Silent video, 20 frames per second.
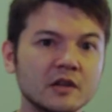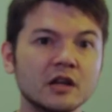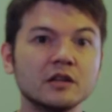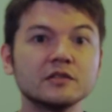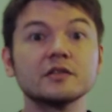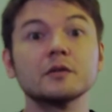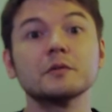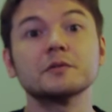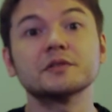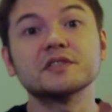
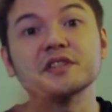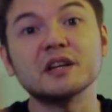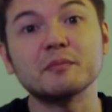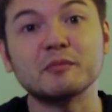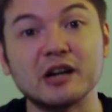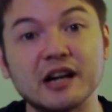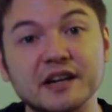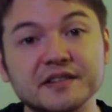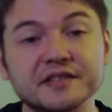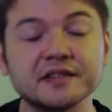So to
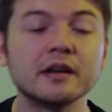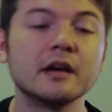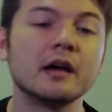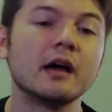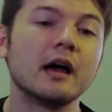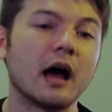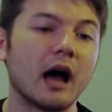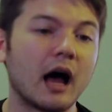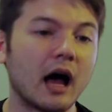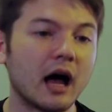summarize,
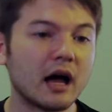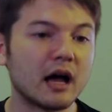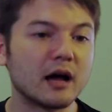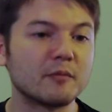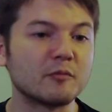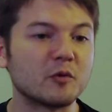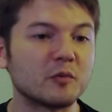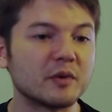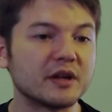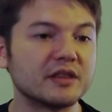
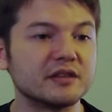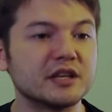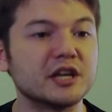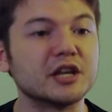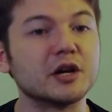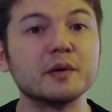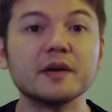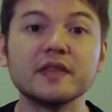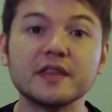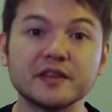
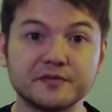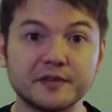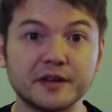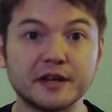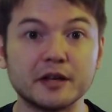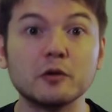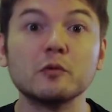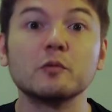in this video,